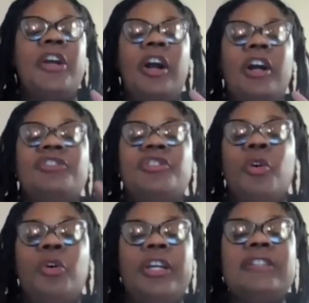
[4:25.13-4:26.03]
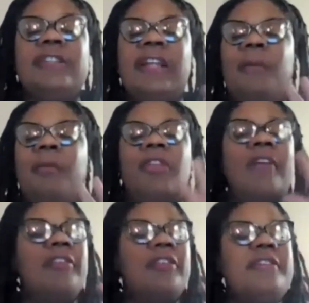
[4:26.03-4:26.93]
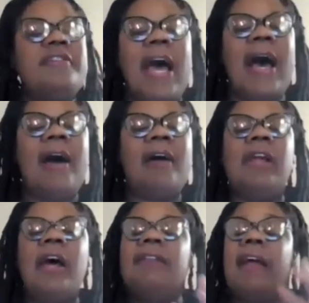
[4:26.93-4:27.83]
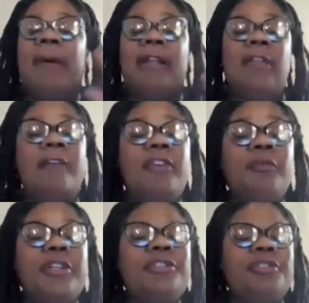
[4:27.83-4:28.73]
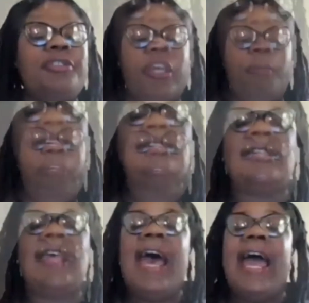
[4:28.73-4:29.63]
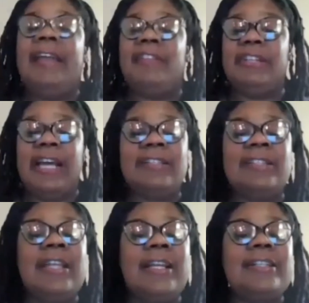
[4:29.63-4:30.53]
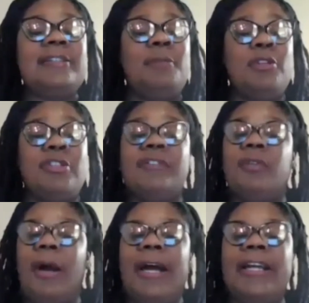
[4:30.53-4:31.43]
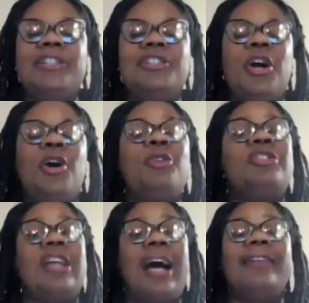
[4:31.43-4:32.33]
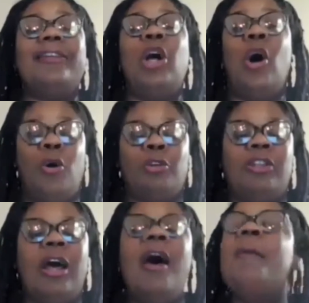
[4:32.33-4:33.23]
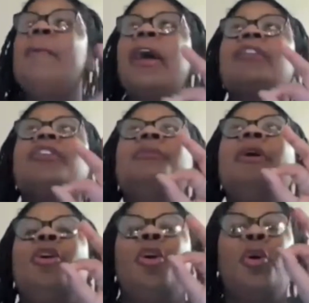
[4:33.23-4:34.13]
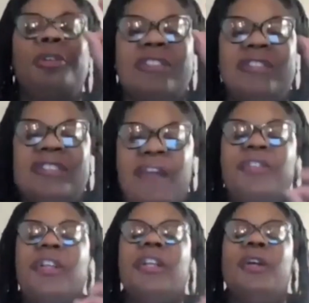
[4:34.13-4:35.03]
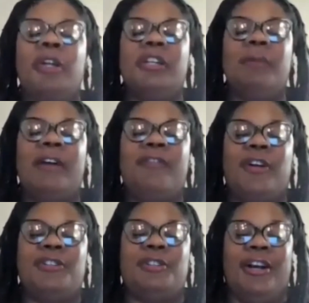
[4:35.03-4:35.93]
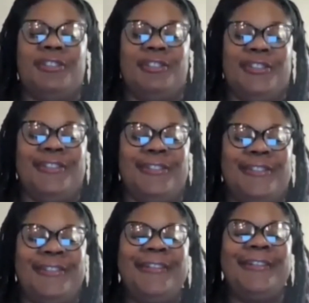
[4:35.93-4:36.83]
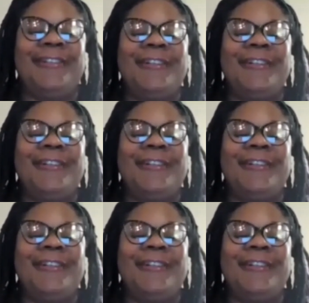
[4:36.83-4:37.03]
There are stories that I will never live down, like my love of Richard Simmons and the 1980s music variety show Solid Gold. Marilyn McCoo was definitely one of my first crushes.